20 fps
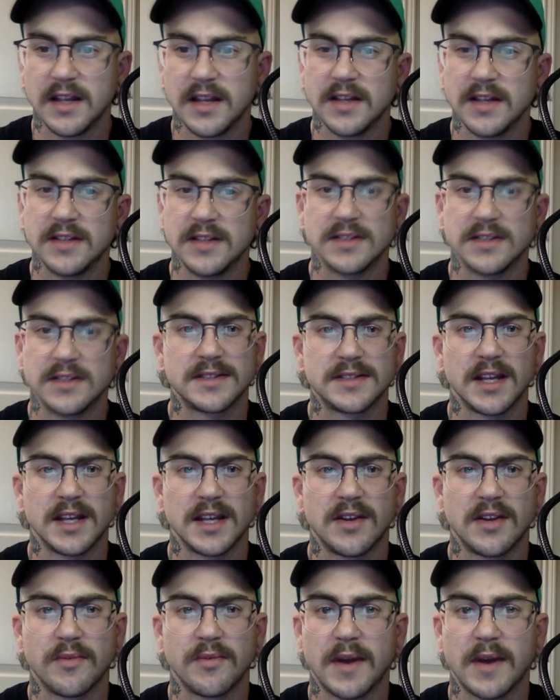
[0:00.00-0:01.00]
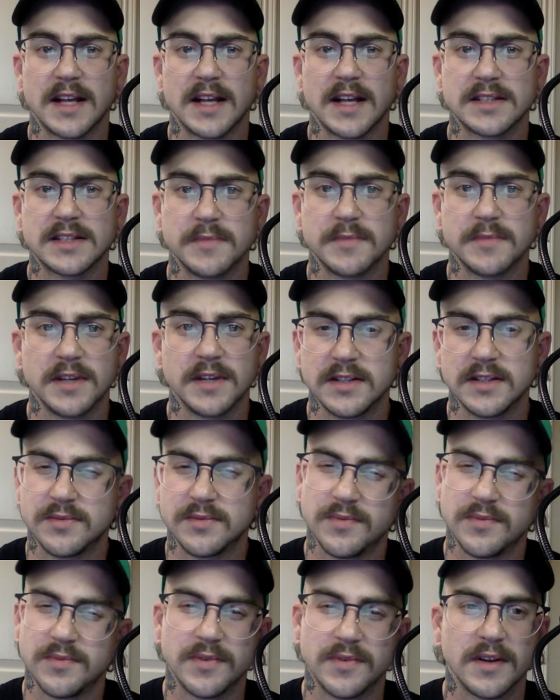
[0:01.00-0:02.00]
just like harassment. It's
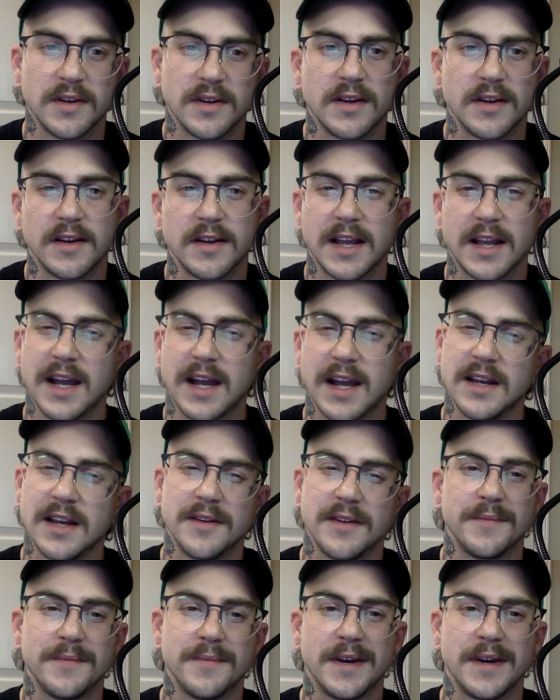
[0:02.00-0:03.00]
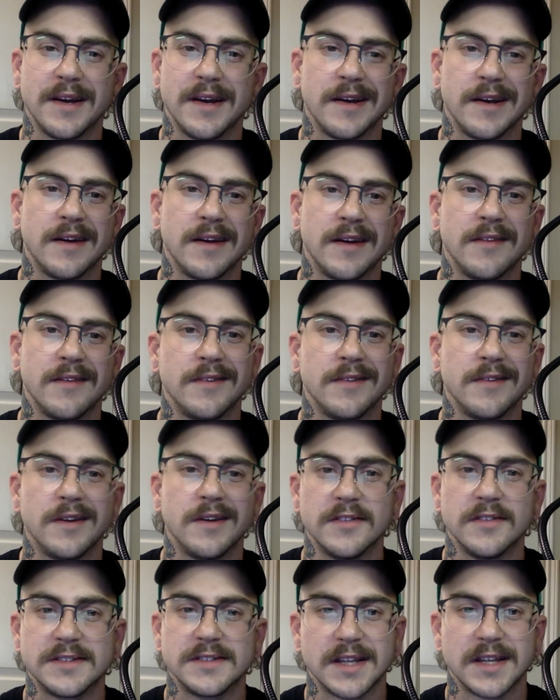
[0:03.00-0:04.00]
kind of, I don't
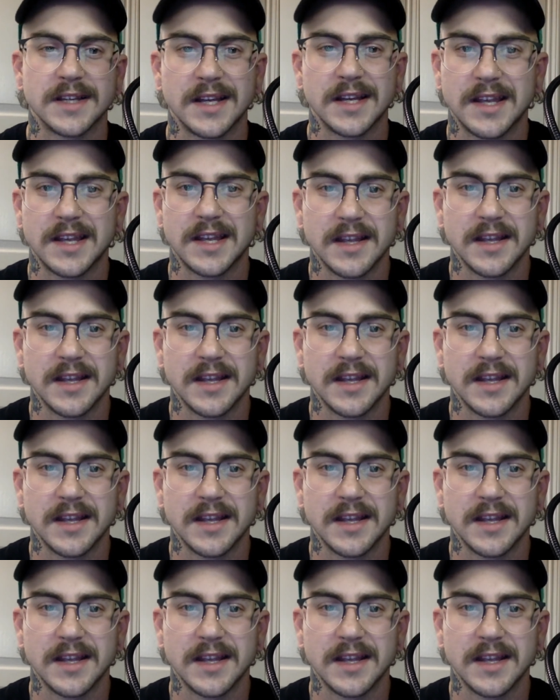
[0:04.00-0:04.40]
know, it's like